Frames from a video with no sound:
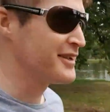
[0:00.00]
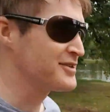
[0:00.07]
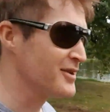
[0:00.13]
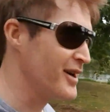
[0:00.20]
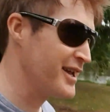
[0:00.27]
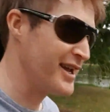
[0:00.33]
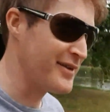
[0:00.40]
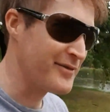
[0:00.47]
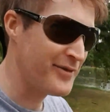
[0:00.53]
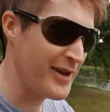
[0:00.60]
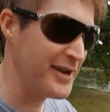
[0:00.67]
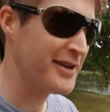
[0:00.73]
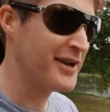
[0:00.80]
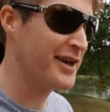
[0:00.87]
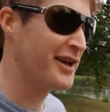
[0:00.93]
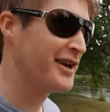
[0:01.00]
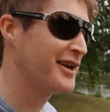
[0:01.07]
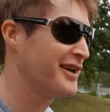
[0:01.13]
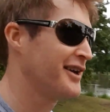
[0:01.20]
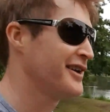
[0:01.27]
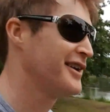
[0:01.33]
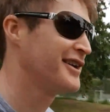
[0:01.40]
Trying to get fit,
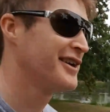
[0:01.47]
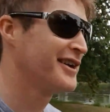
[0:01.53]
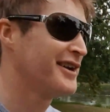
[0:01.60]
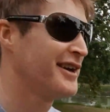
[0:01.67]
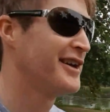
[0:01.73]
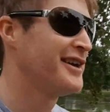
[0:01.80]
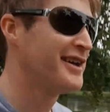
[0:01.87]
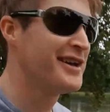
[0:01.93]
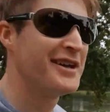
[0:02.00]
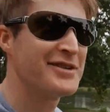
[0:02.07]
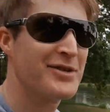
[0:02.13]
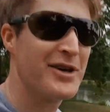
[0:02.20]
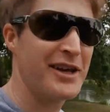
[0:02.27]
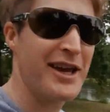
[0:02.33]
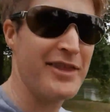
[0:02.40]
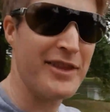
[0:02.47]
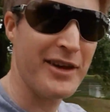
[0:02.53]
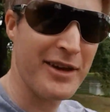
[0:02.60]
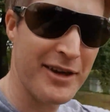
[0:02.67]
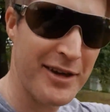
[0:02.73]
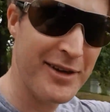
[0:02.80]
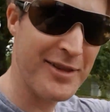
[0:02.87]
trying to get
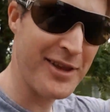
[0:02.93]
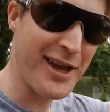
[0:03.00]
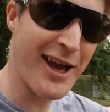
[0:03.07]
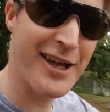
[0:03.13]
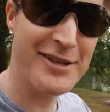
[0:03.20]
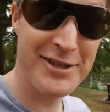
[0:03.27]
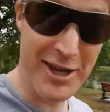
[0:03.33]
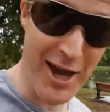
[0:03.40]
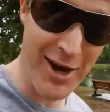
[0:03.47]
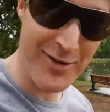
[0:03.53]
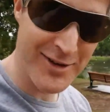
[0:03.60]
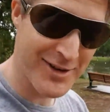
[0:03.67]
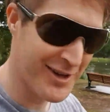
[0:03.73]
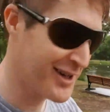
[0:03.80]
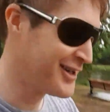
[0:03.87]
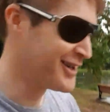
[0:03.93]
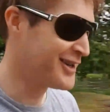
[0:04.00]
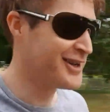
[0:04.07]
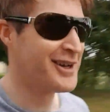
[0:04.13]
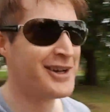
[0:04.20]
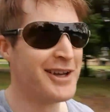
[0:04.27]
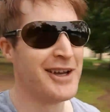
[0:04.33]
the guns going.
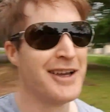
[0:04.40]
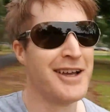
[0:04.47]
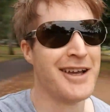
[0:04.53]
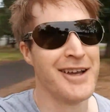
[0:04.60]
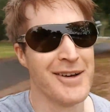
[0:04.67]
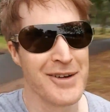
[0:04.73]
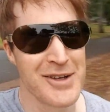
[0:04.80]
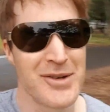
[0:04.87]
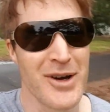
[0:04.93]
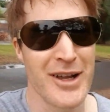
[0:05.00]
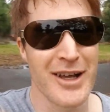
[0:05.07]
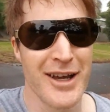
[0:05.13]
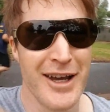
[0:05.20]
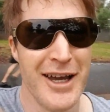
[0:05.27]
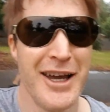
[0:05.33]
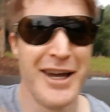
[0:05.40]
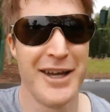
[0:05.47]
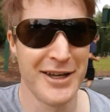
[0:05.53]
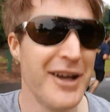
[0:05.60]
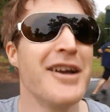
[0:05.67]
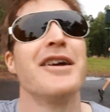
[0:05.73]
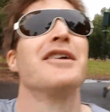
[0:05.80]
We're trying to
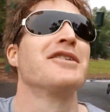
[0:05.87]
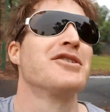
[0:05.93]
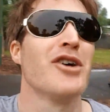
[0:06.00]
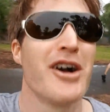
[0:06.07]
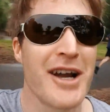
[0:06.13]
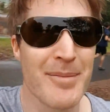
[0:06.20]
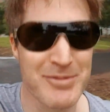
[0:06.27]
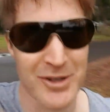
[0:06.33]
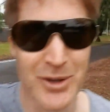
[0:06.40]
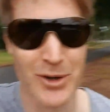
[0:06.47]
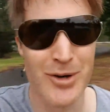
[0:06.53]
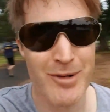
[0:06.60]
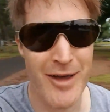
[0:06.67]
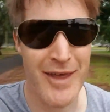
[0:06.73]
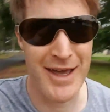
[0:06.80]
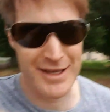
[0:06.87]
jog up a storm like